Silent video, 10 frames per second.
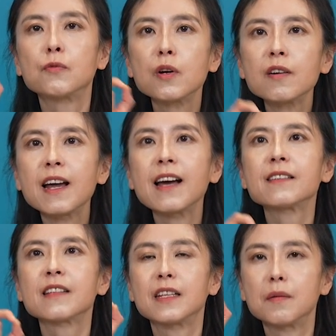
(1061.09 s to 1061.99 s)

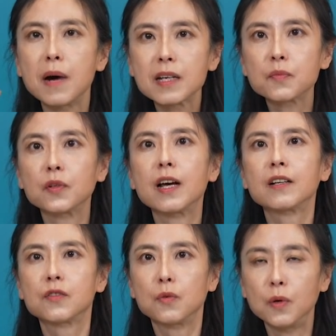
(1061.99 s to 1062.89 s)
realize and mass
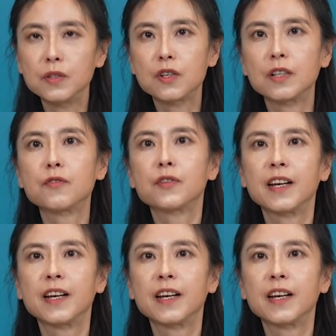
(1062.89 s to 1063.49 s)
production one generation,